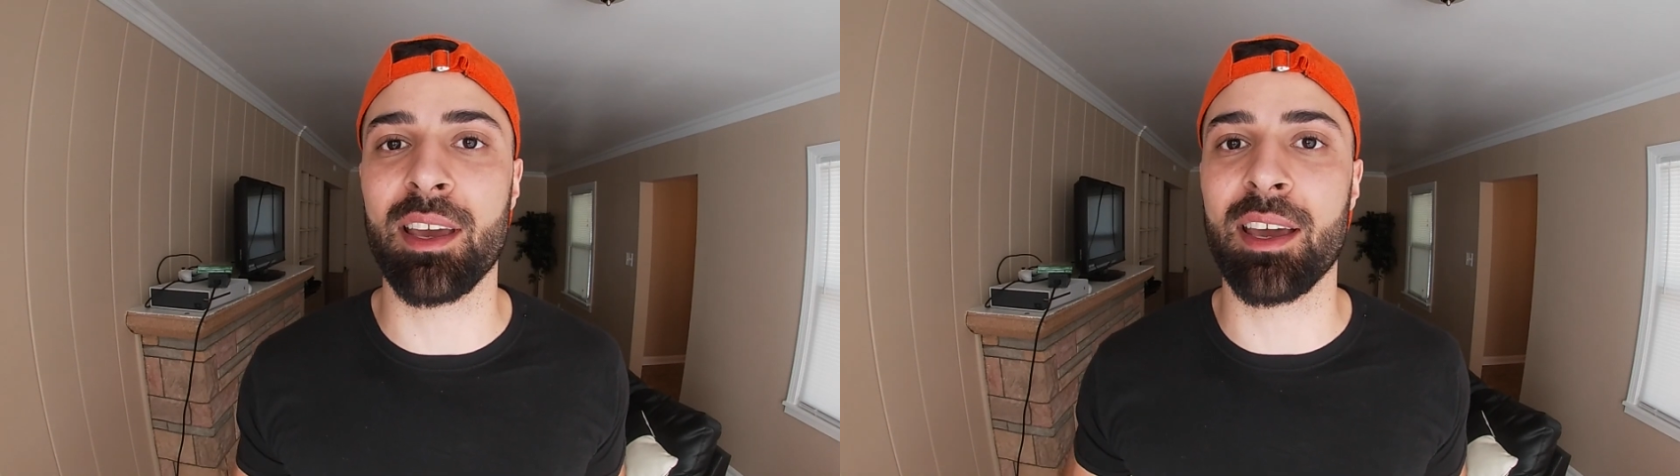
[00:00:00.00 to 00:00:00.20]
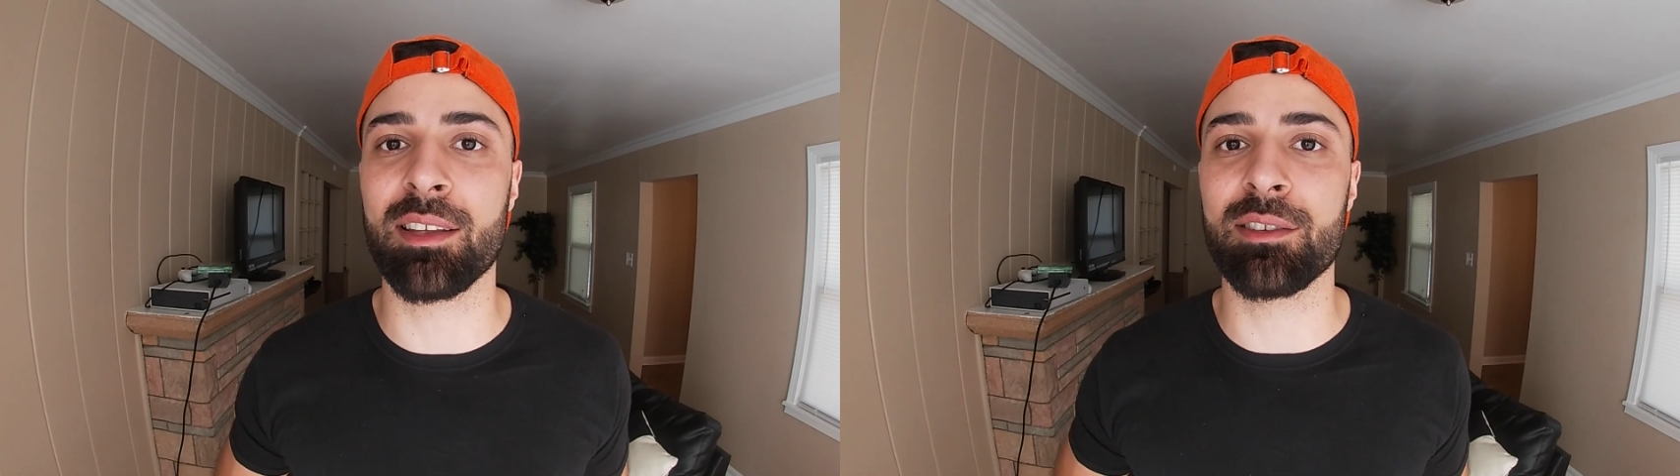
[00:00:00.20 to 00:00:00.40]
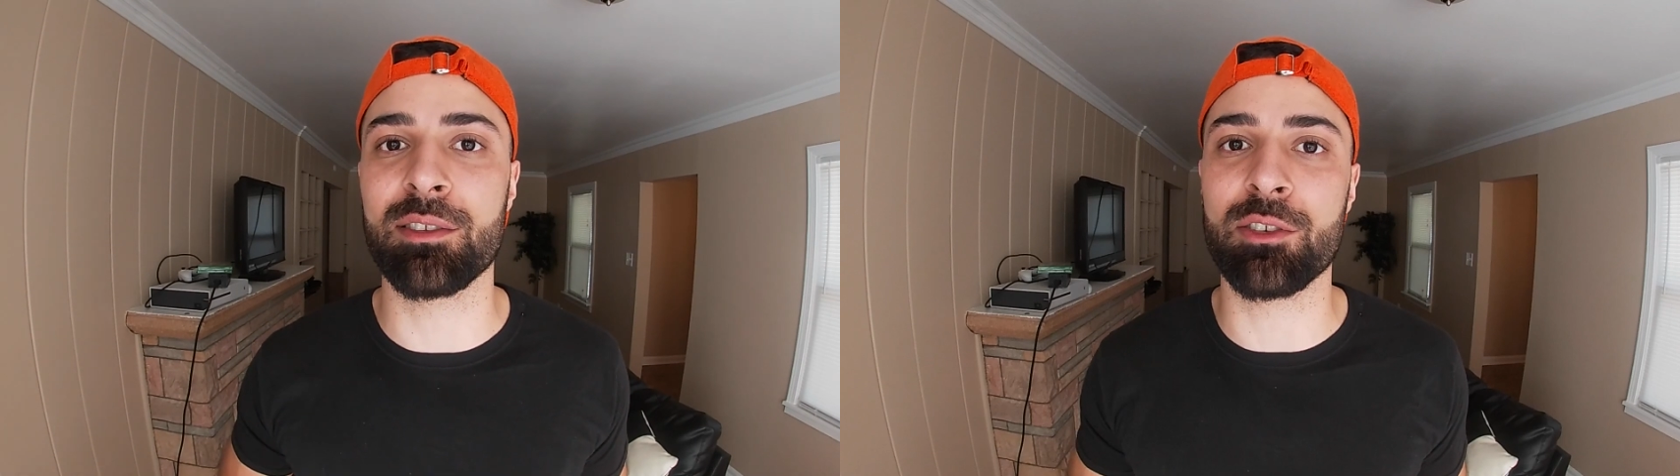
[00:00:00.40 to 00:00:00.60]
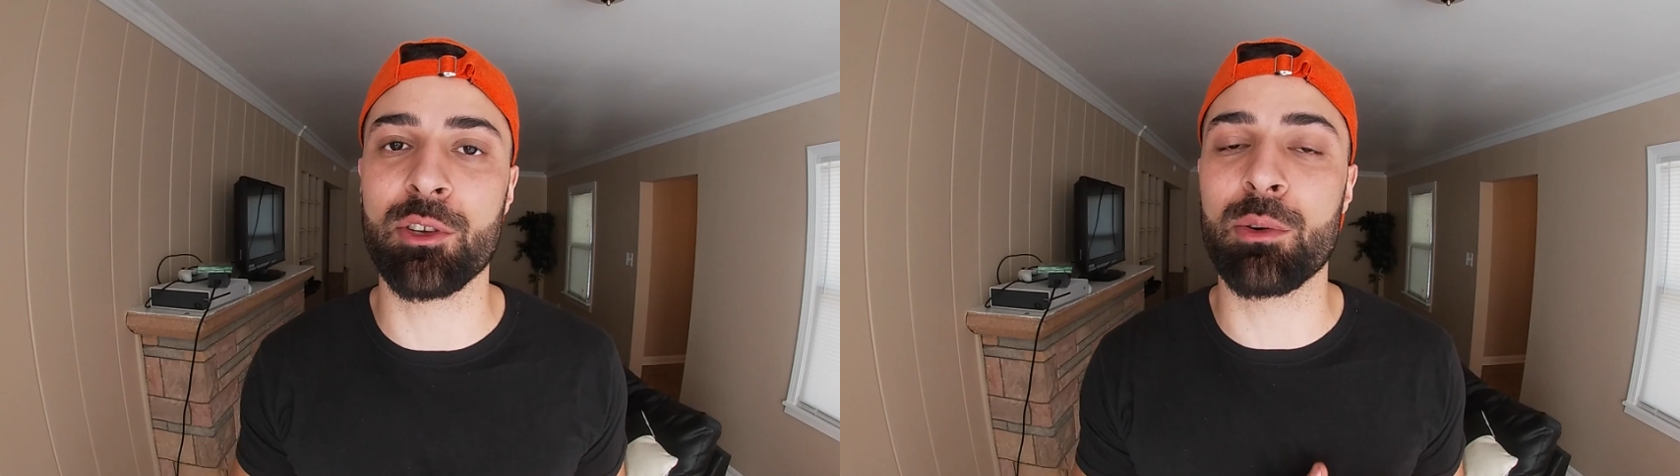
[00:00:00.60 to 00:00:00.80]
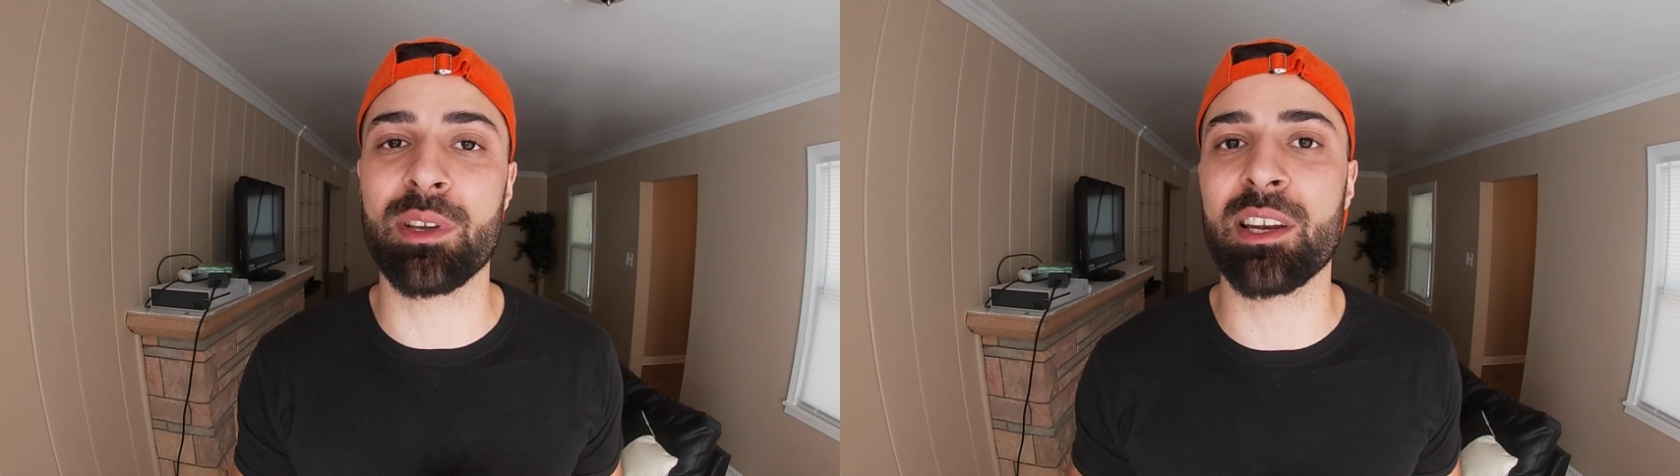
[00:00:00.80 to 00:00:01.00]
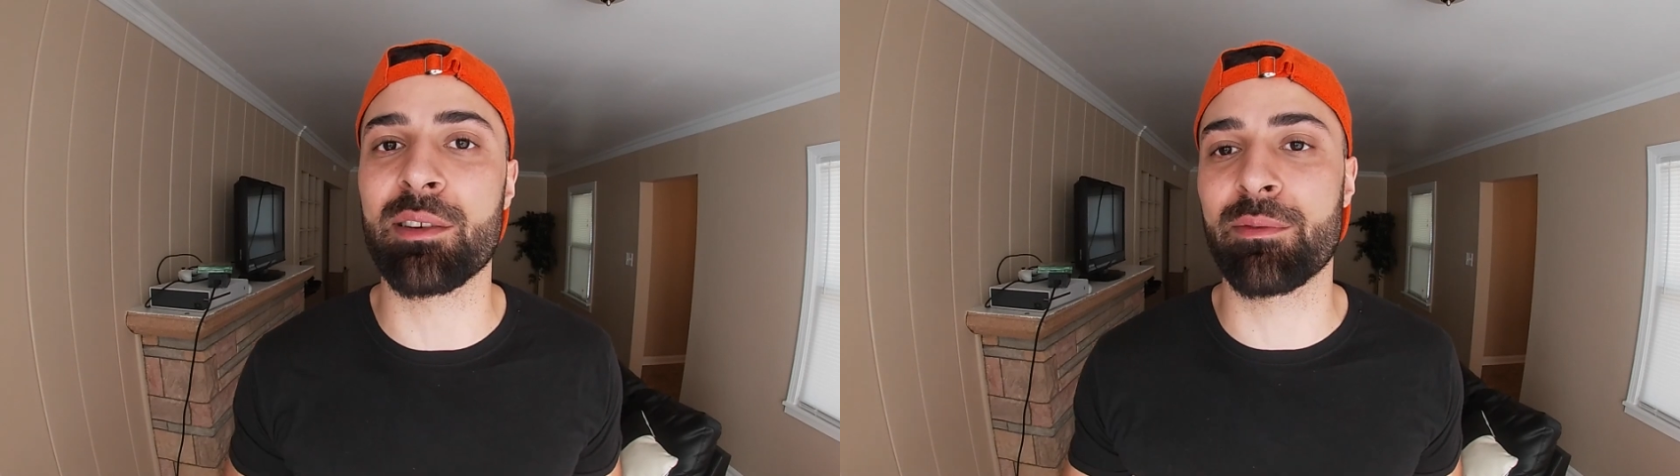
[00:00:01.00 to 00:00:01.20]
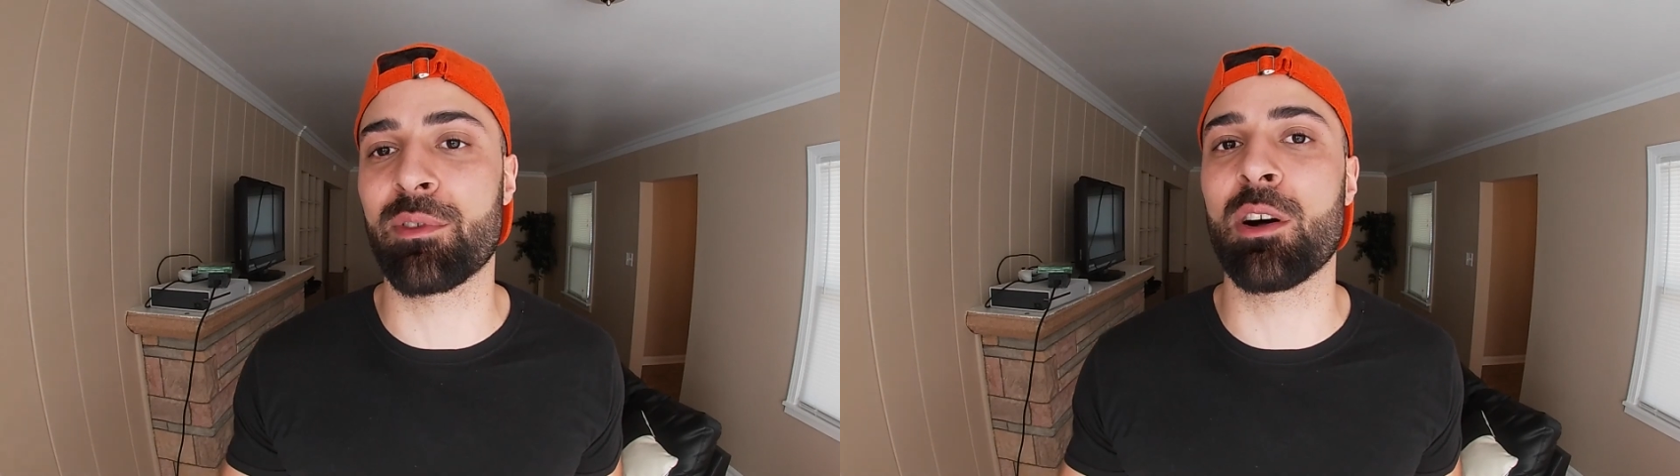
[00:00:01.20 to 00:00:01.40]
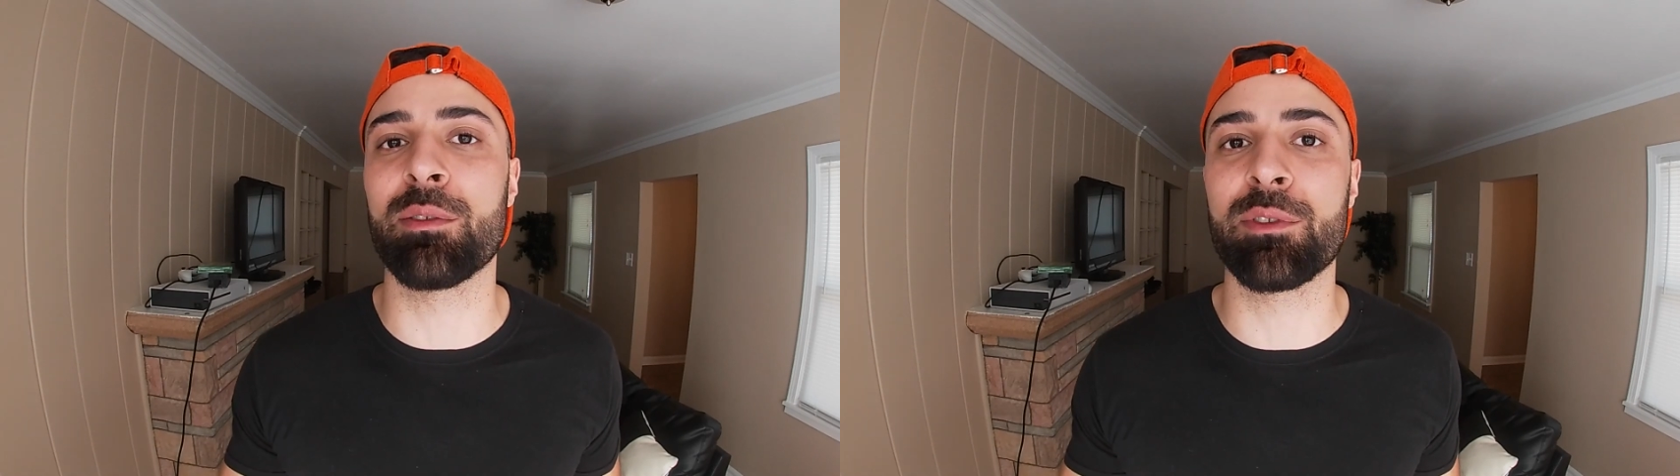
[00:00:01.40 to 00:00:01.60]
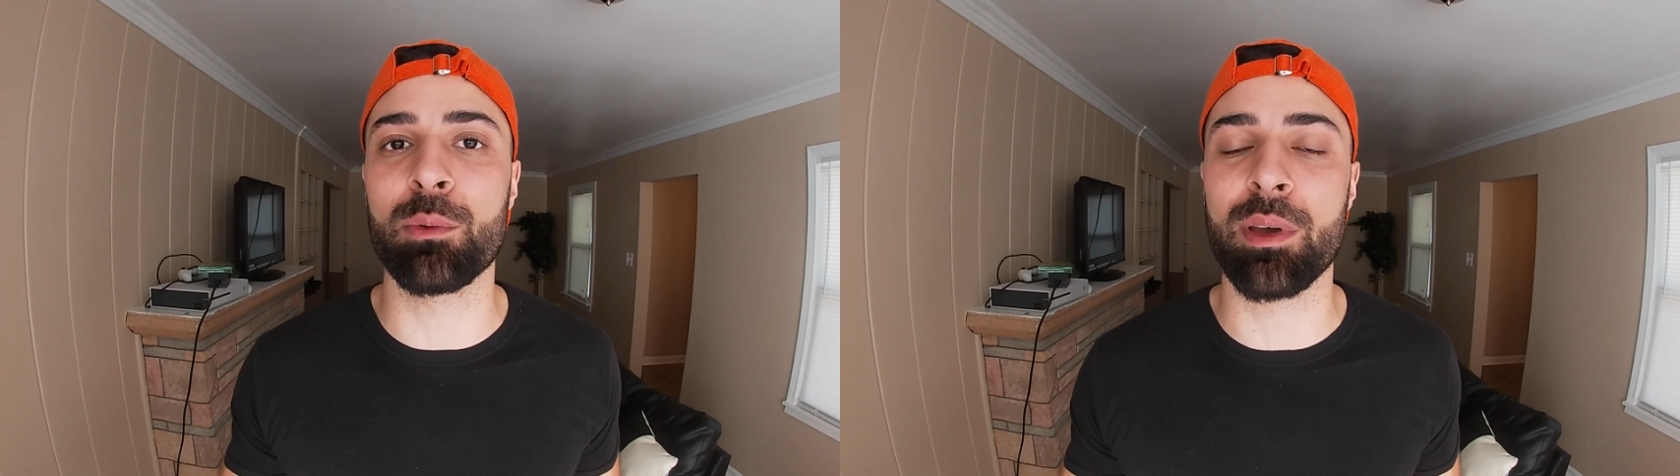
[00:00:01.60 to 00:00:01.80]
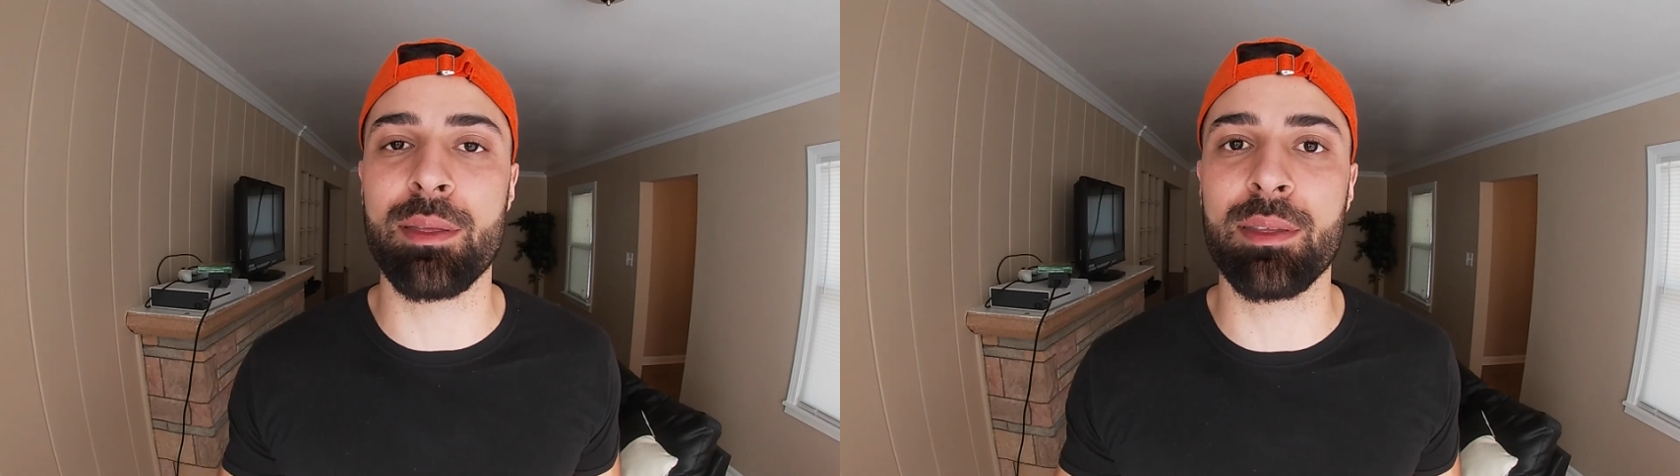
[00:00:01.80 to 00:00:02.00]
and you don't get involved
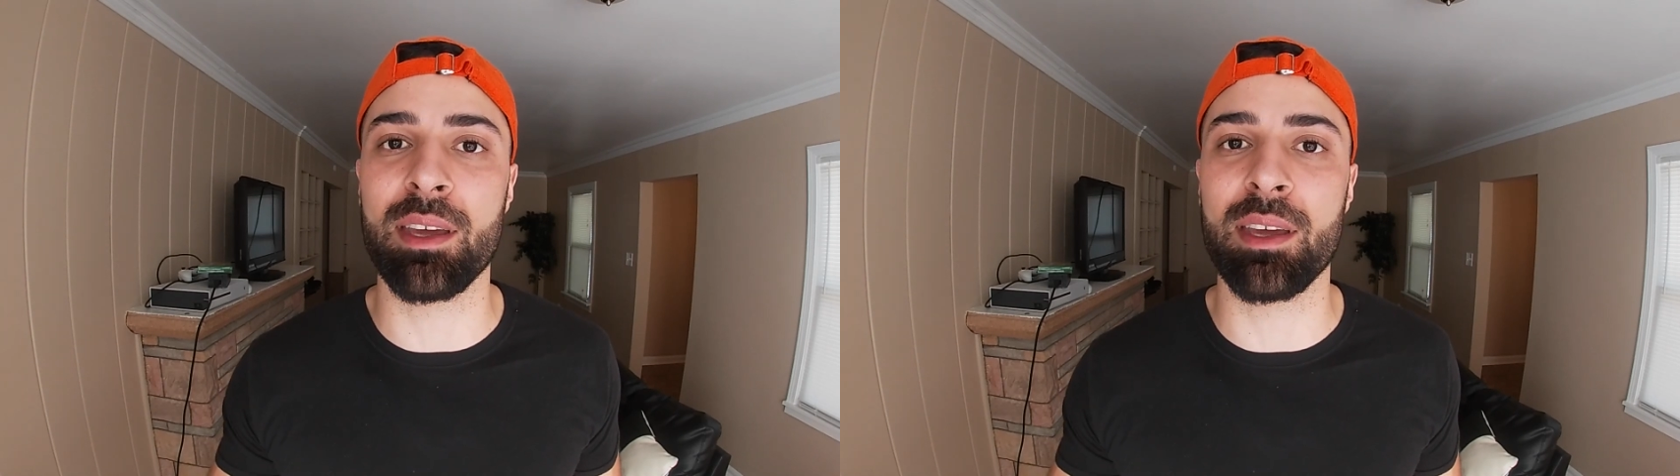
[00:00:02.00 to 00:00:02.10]
with